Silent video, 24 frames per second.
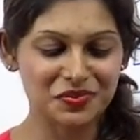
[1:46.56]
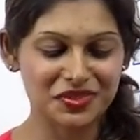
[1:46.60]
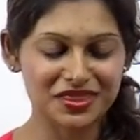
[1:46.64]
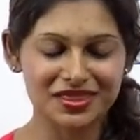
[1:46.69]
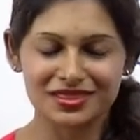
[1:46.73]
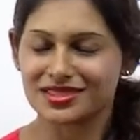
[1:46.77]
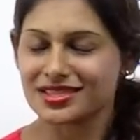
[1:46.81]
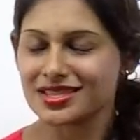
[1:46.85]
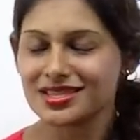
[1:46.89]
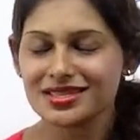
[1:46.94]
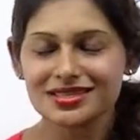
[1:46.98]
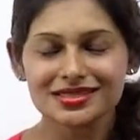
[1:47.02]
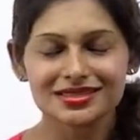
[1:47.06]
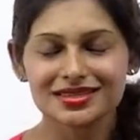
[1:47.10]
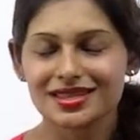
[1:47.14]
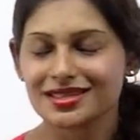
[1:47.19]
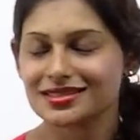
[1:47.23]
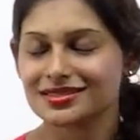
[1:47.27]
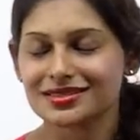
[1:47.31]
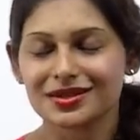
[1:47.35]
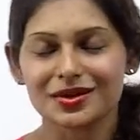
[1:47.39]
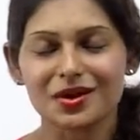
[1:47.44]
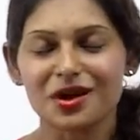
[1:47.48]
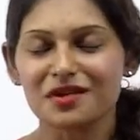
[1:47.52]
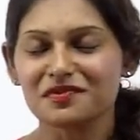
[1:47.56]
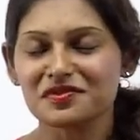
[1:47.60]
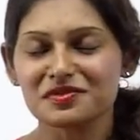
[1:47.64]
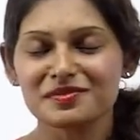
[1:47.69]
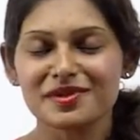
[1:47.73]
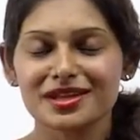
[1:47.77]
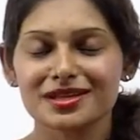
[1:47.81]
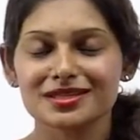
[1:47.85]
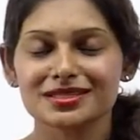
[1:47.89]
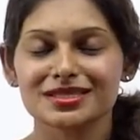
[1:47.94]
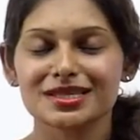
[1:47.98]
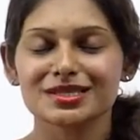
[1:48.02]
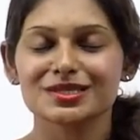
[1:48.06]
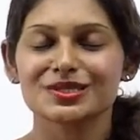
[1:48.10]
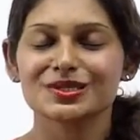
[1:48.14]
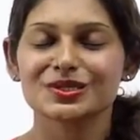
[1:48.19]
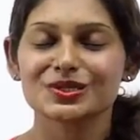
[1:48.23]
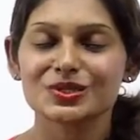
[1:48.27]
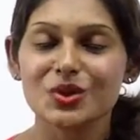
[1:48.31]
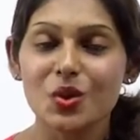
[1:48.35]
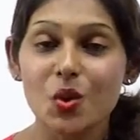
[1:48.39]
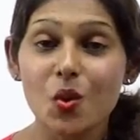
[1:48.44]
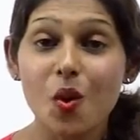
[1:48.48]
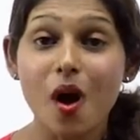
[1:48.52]
these days the coffee makers are
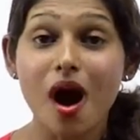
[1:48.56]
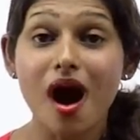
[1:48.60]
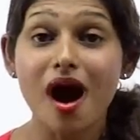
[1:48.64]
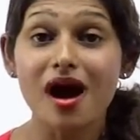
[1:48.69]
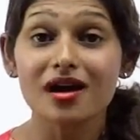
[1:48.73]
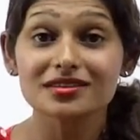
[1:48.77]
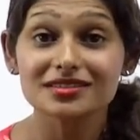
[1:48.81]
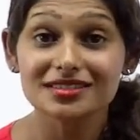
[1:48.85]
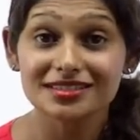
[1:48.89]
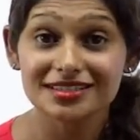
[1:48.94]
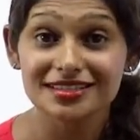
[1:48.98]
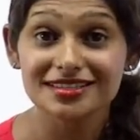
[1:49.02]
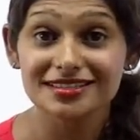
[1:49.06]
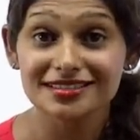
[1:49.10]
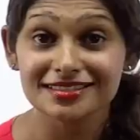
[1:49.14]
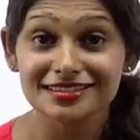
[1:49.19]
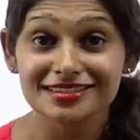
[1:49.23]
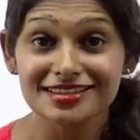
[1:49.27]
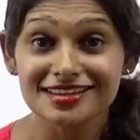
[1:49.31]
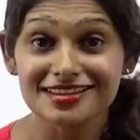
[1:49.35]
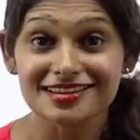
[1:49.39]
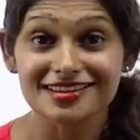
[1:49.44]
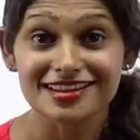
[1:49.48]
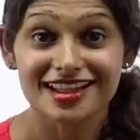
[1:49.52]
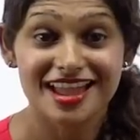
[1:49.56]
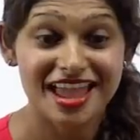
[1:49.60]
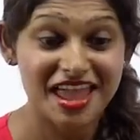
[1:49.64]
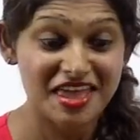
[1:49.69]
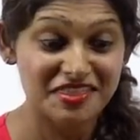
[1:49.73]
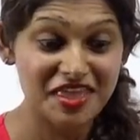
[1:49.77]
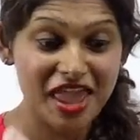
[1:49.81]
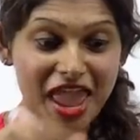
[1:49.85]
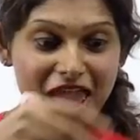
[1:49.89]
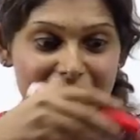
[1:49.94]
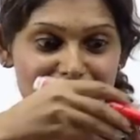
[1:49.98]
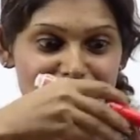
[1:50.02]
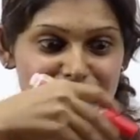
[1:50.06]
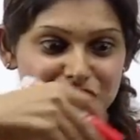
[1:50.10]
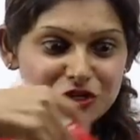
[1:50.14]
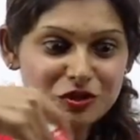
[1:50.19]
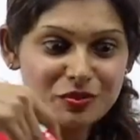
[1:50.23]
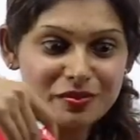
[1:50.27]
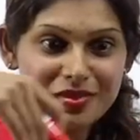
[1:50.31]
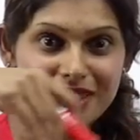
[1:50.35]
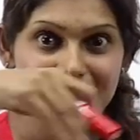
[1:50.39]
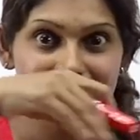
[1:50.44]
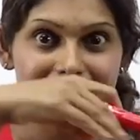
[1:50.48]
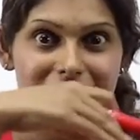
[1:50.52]
so artistic. They
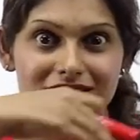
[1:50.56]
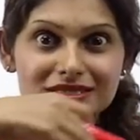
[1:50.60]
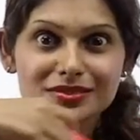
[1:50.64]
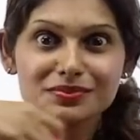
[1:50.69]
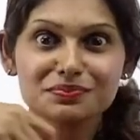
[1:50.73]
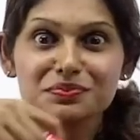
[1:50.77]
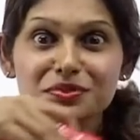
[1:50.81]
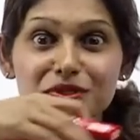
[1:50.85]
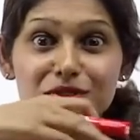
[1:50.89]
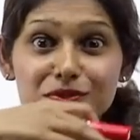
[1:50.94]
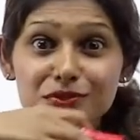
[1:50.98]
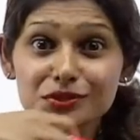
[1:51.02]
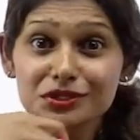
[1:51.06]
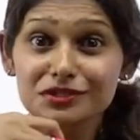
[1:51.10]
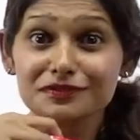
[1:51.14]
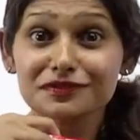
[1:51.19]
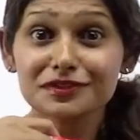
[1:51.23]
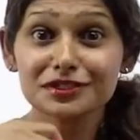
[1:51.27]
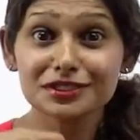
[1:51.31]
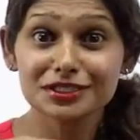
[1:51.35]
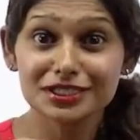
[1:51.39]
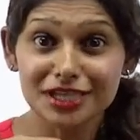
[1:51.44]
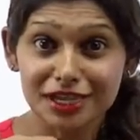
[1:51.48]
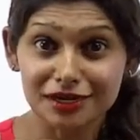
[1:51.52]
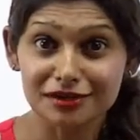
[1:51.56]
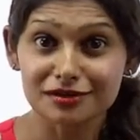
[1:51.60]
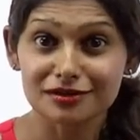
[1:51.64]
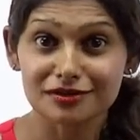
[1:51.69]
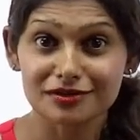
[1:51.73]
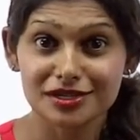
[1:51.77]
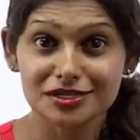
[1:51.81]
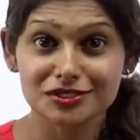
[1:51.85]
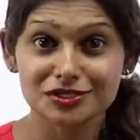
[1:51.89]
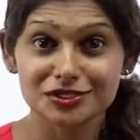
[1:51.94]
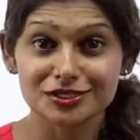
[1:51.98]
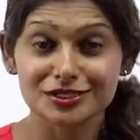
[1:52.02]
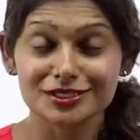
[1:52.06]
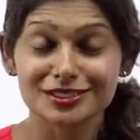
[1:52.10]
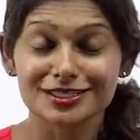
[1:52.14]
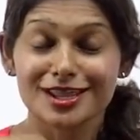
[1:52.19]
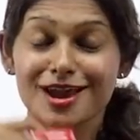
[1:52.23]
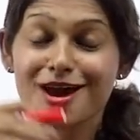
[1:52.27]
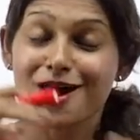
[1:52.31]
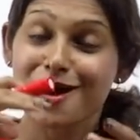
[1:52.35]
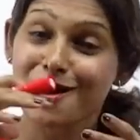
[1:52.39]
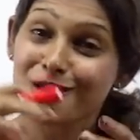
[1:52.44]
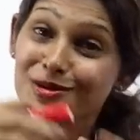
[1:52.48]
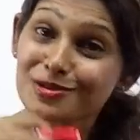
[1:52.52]
actually make these beautiful decorations
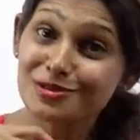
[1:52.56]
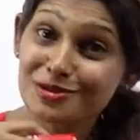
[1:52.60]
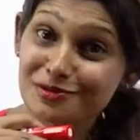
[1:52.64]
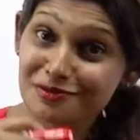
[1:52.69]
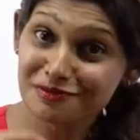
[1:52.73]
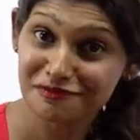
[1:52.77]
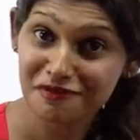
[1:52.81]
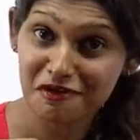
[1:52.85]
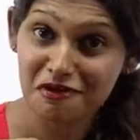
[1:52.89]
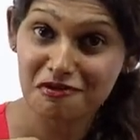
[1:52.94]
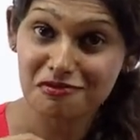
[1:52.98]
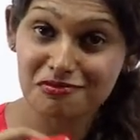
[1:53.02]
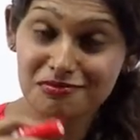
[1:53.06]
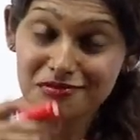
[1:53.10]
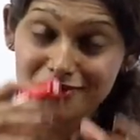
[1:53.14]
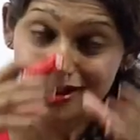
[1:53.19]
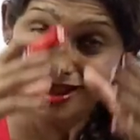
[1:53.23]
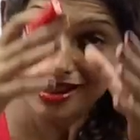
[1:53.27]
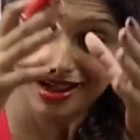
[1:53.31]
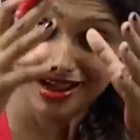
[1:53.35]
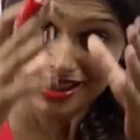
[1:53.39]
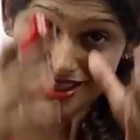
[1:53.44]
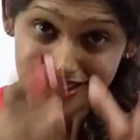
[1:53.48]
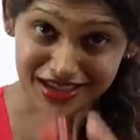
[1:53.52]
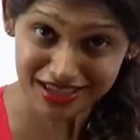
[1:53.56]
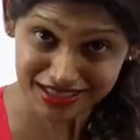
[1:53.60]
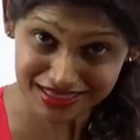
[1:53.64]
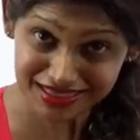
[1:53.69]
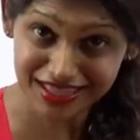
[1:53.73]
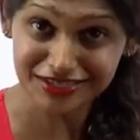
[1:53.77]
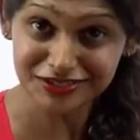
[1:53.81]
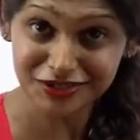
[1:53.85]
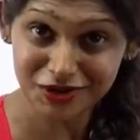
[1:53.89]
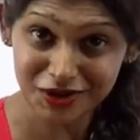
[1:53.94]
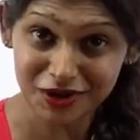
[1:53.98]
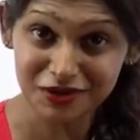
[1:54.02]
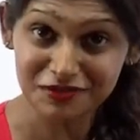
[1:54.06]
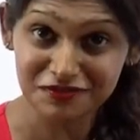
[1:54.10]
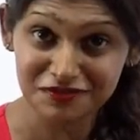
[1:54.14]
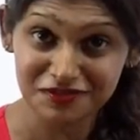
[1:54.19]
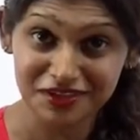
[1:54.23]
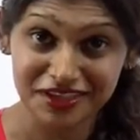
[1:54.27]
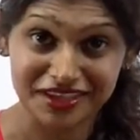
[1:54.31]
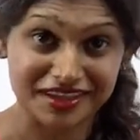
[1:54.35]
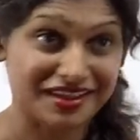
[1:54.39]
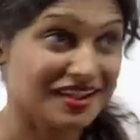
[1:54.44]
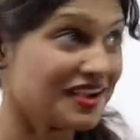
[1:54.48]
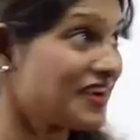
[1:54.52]
on the foam in that
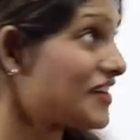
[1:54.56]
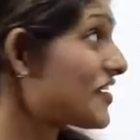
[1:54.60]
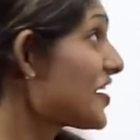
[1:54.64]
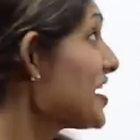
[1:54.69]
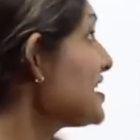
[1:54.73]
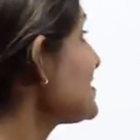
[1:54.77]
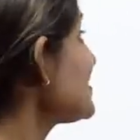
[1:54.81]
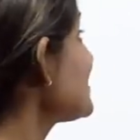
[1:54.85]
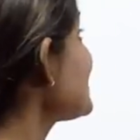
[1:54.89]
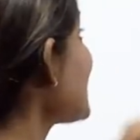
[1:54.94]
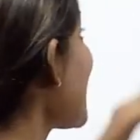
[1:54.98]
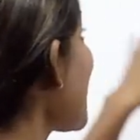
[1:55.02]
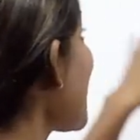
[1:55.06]
coffee. Alright, so